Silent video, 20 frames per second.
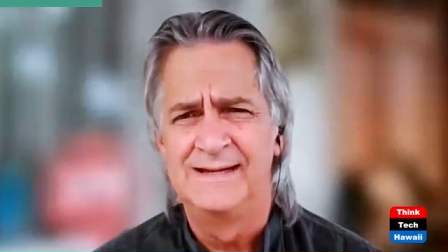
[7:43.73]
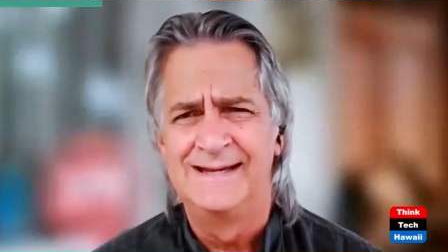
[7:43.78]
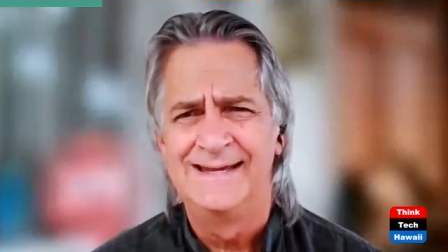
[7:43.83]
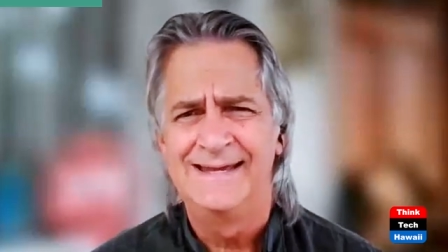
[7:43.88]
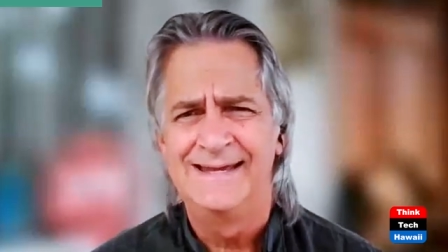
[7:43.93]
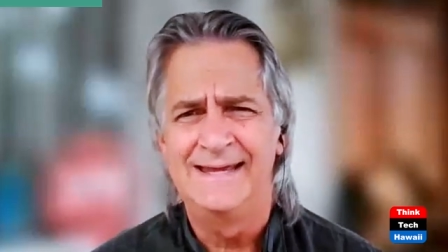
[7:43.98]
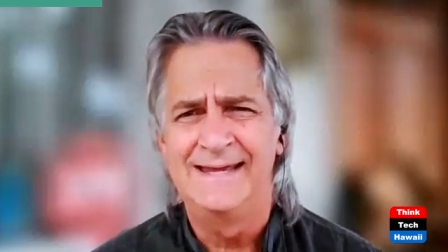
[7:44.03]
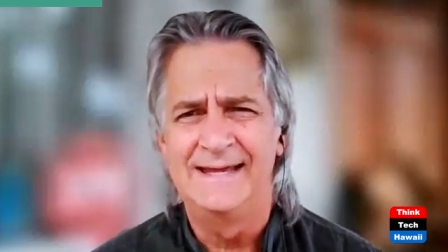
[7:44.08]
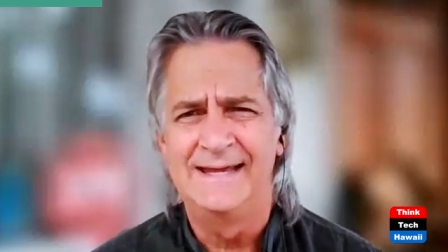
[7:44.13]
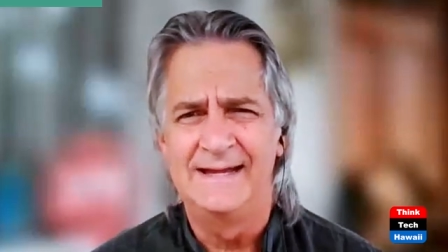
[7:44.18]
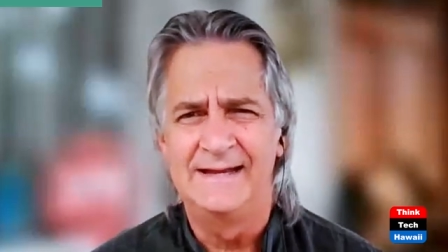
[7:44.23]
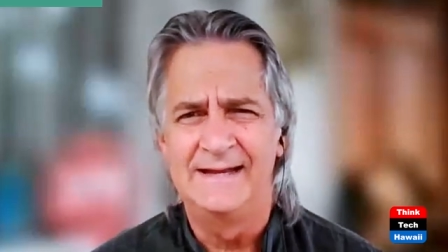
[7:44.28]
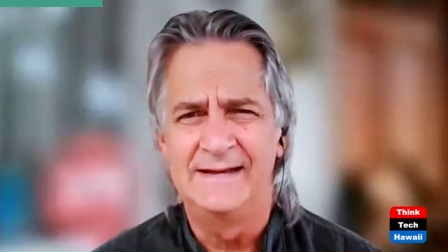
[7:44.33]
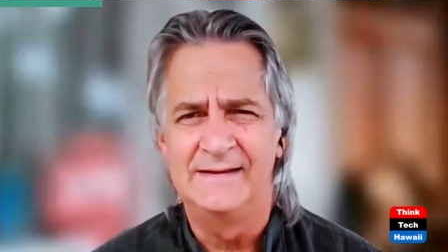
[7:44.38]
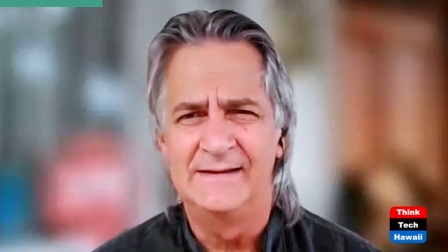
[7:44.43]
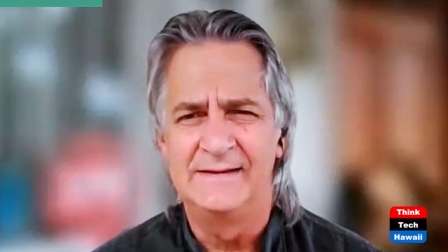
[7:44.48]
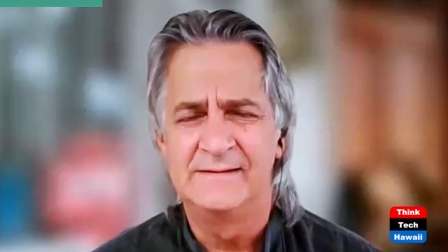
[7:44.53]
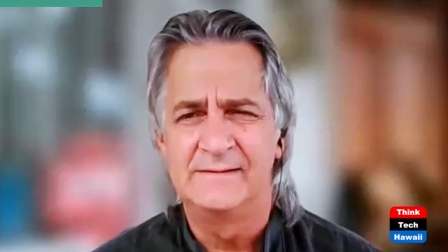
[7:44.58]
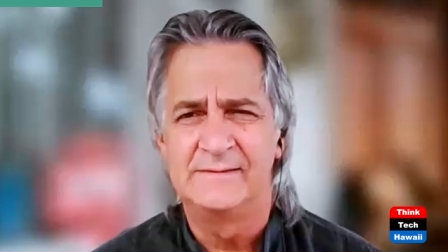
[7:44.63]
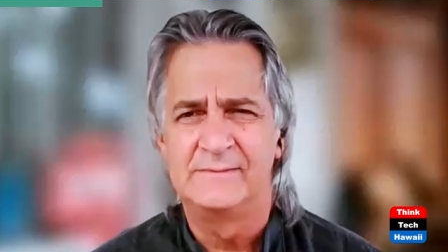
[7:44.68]

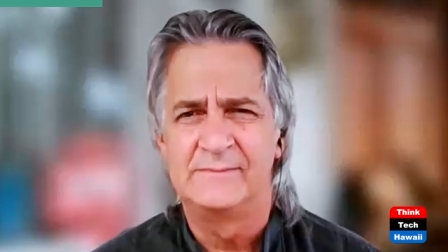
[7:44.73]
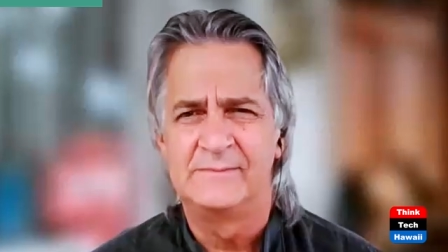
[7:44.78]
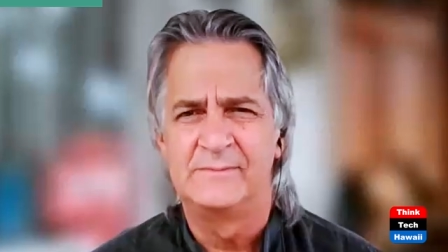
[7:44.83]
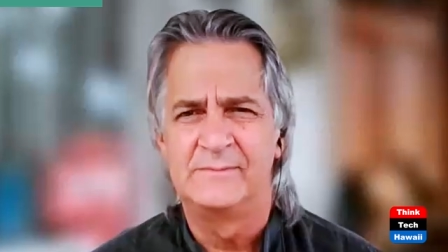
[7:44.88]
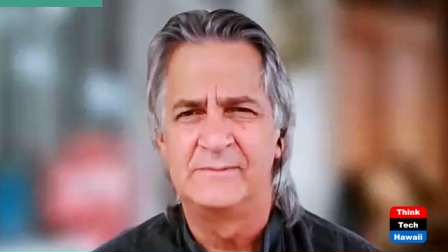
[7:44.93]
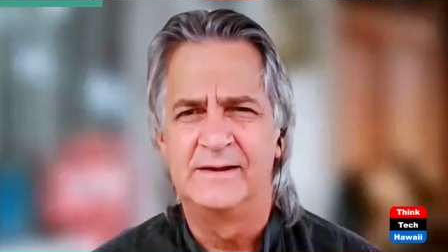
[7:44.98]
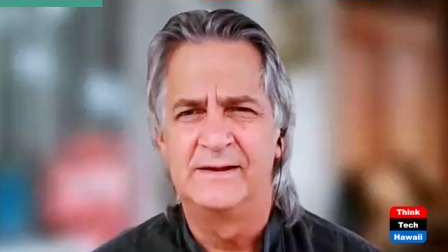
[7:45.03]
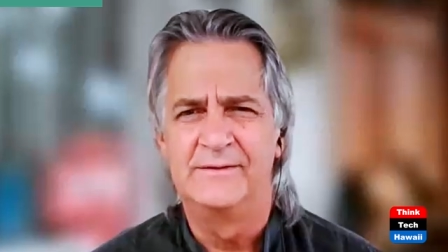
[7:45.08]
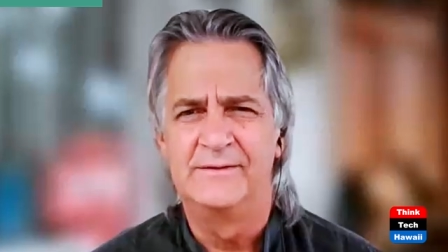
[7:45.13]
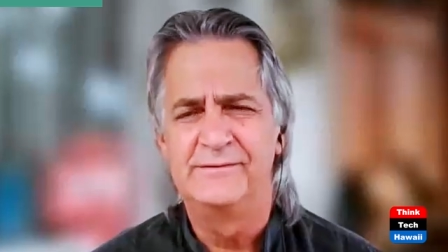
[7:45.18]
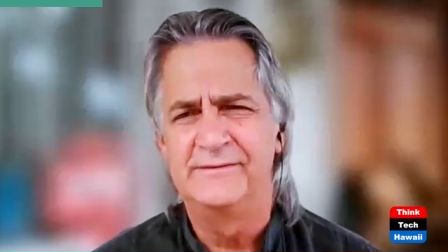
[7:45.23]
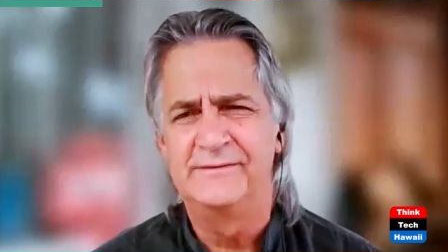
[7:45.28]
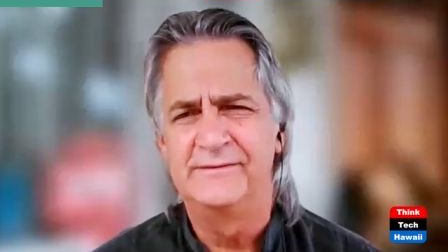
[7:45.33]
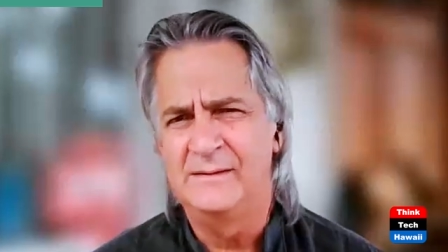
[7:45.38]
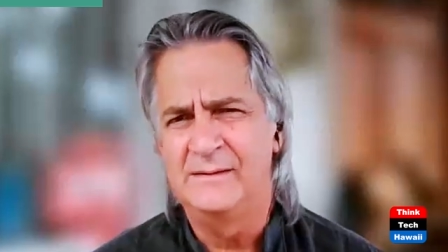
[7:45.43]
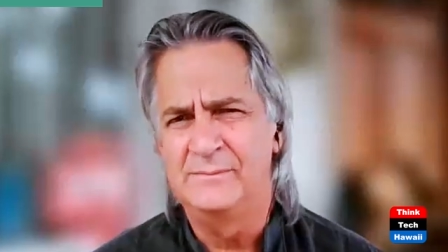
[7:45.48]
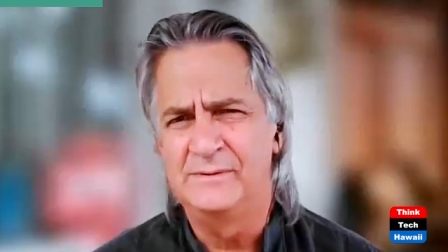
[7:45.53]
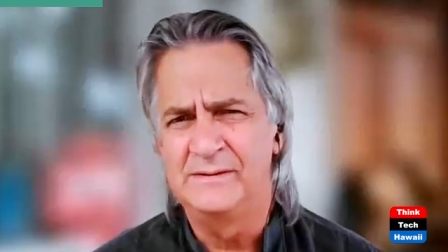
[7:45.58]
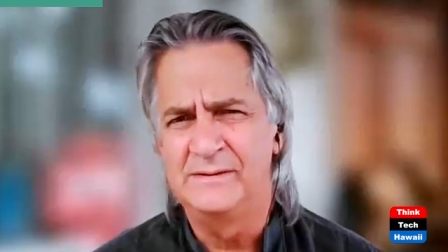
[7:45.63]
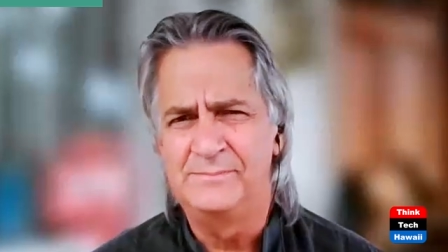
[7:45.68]
And
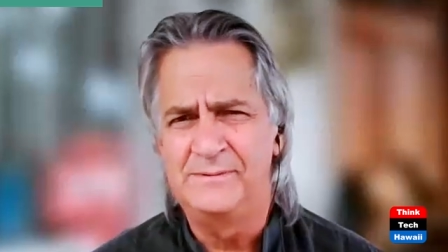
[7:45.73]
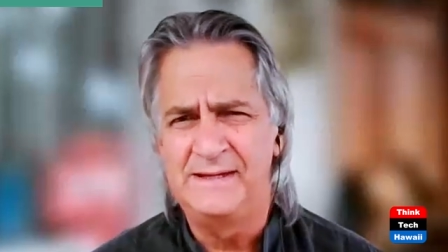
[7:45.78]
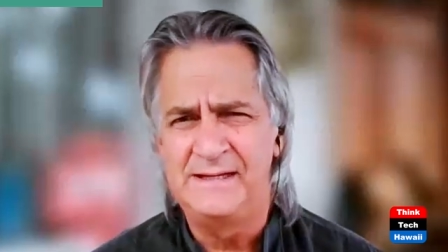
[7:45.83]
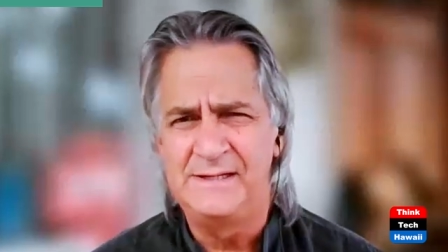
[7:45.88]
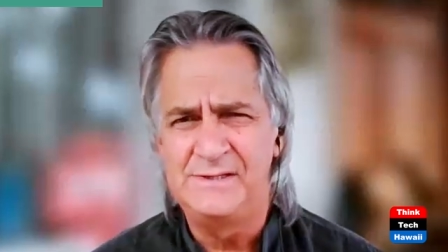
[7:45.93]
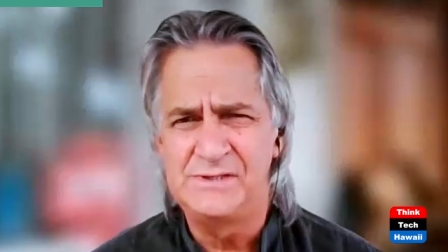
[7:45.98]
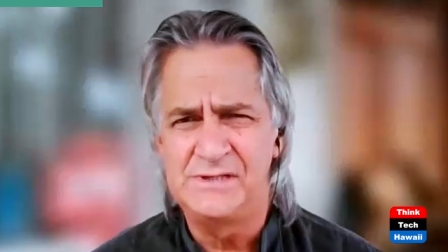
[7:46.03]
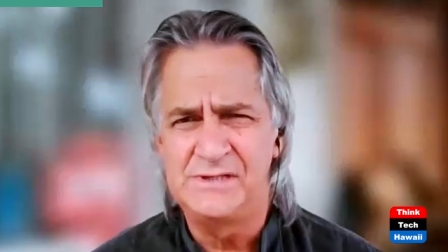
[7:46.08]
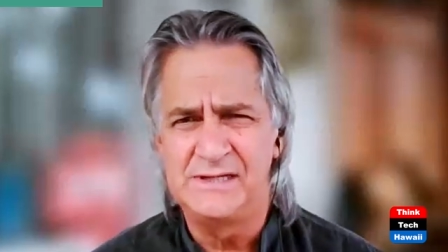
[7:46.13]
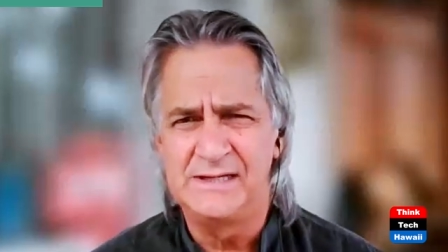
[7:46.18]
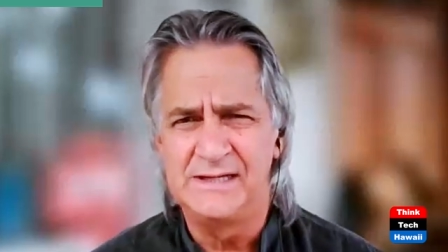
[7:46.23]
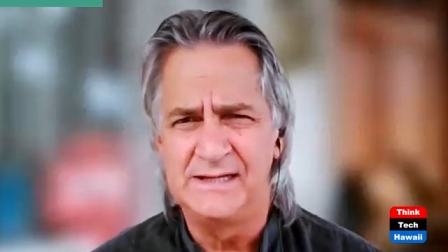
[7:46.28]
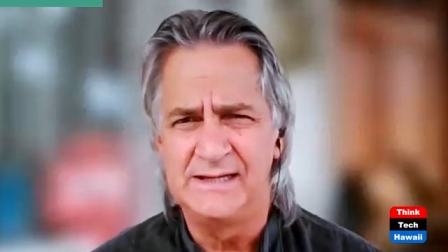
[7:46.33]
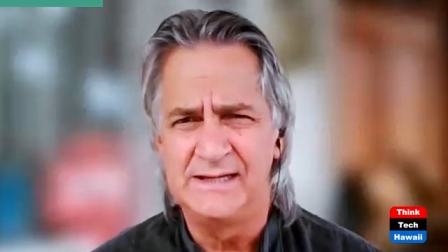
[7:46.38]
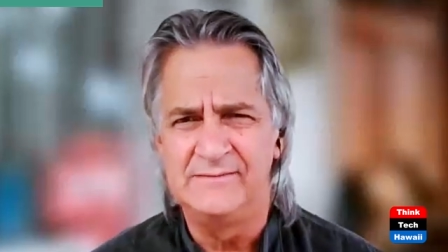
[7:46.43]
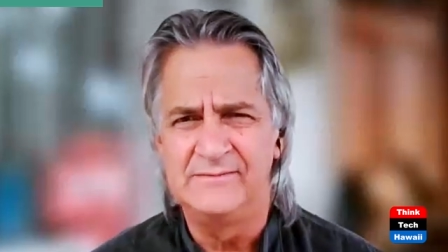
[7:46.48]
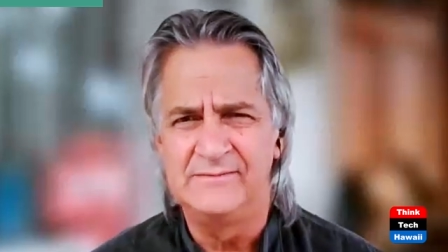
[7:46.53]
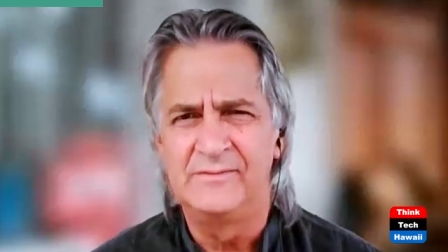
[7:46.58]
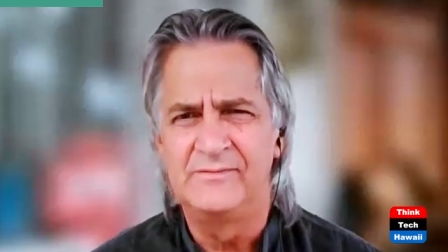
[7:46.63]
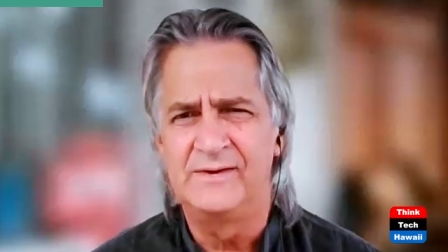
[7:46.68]
understandably,
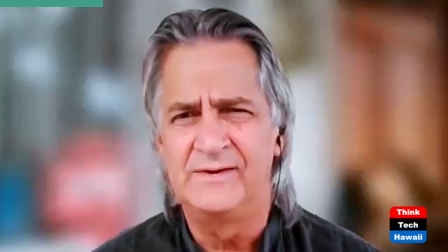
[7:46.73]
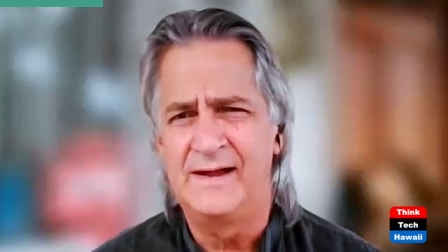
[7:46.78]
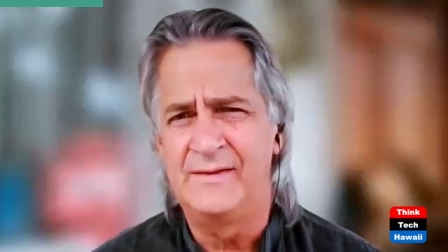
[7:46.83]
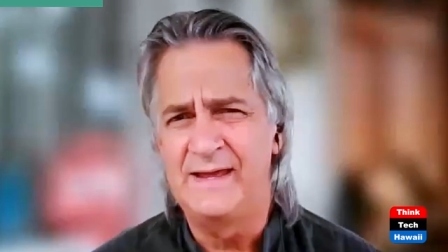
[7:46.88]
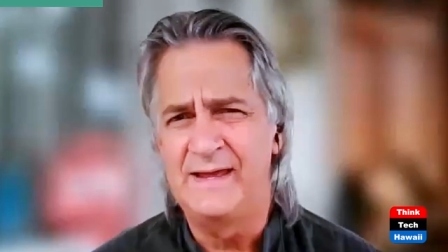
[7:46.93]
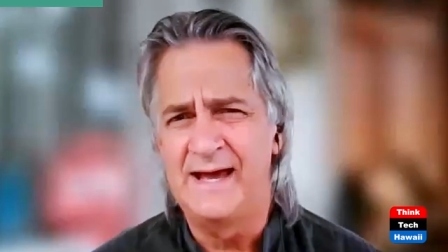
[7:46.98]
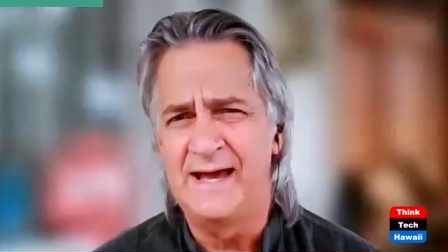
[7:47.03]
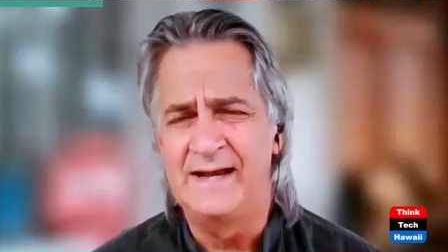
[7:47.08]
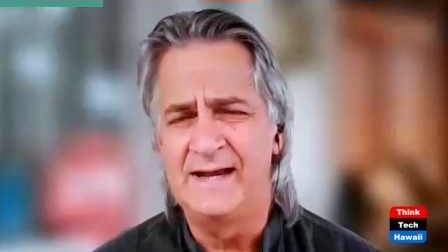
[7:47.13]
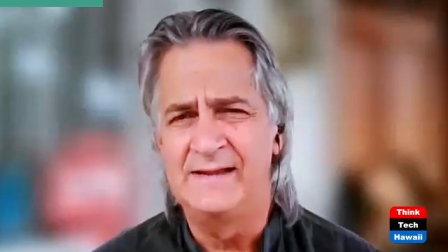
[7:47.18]
PG&E fought that,